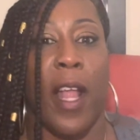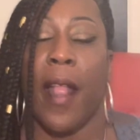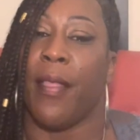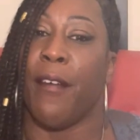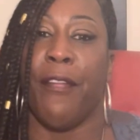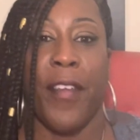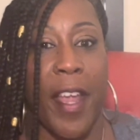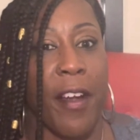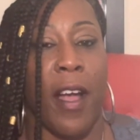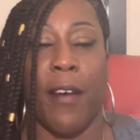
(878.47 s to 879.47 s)
The
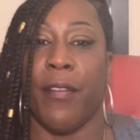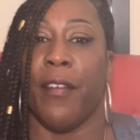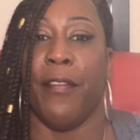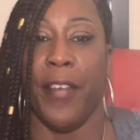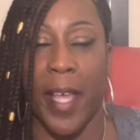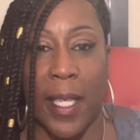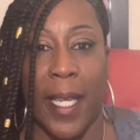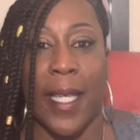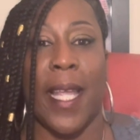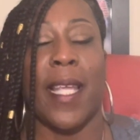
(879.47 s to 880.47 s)
fear of the
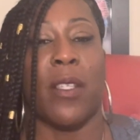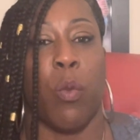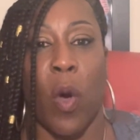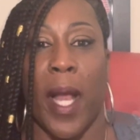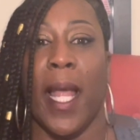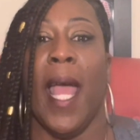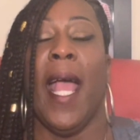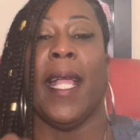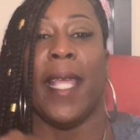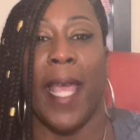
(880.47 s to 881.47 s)
villain is what
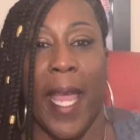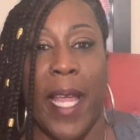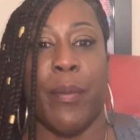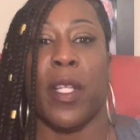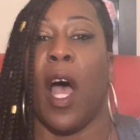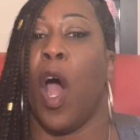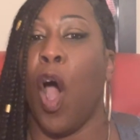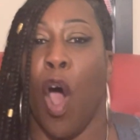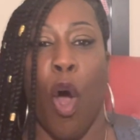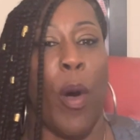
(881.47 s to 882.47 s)
keeps a
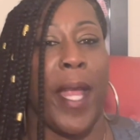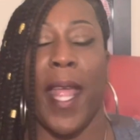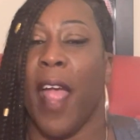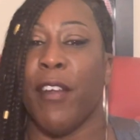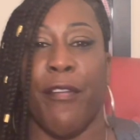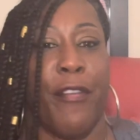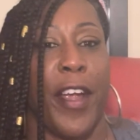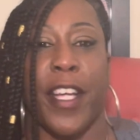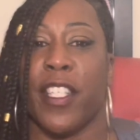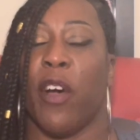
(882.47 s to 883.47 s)
whole, in every
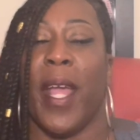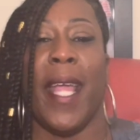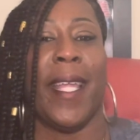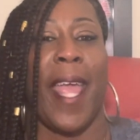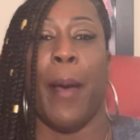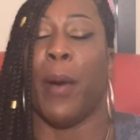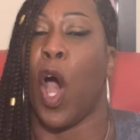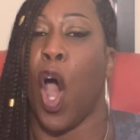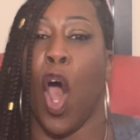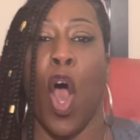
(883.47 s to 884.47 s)
fairy tale, it kept
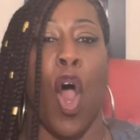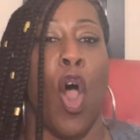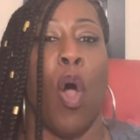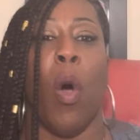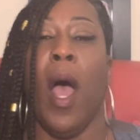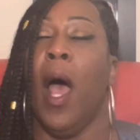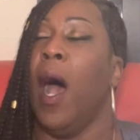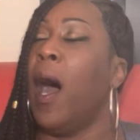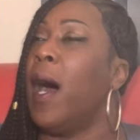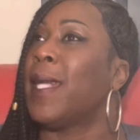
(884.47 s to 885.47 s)
whole
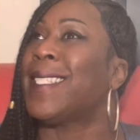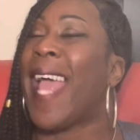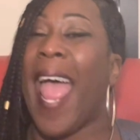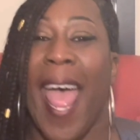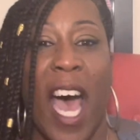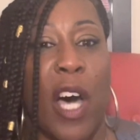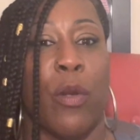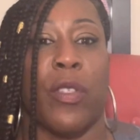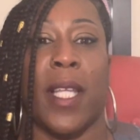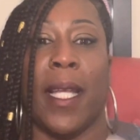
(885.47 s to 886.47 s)

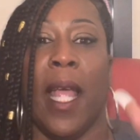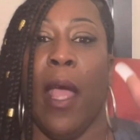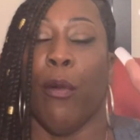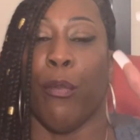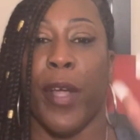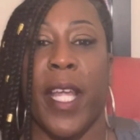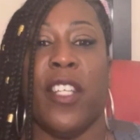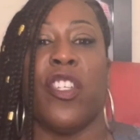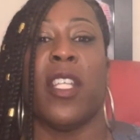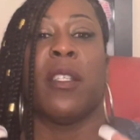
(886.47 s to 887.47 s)
towns and
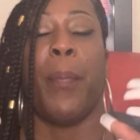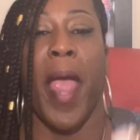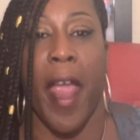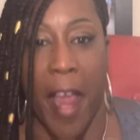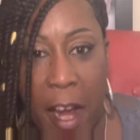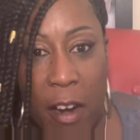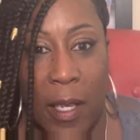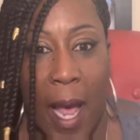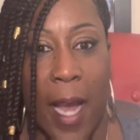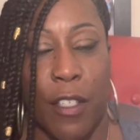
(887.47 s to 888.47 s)
regions
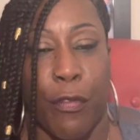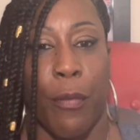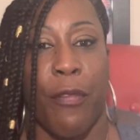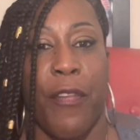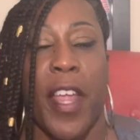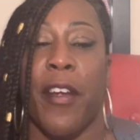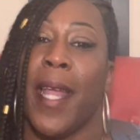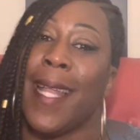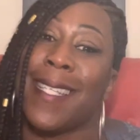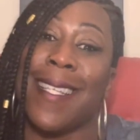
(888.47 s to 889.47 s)
paralyzed from fear.
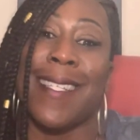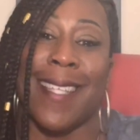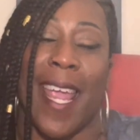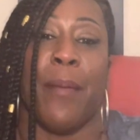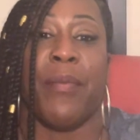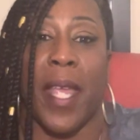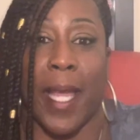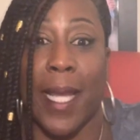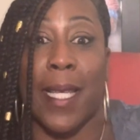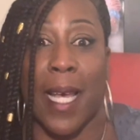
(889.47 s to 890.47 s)
And that's the same
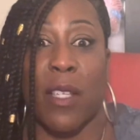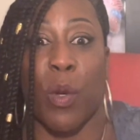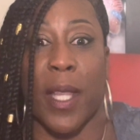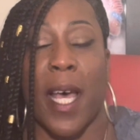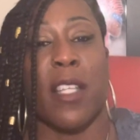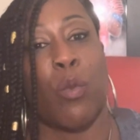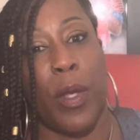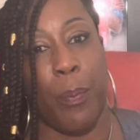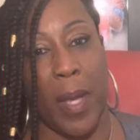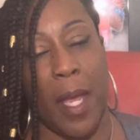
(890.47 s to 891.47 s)
thing it does with us,
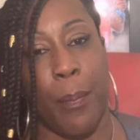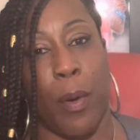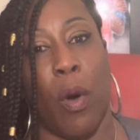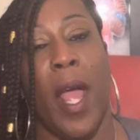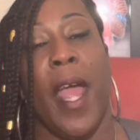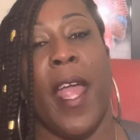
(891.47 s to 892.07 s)
with people.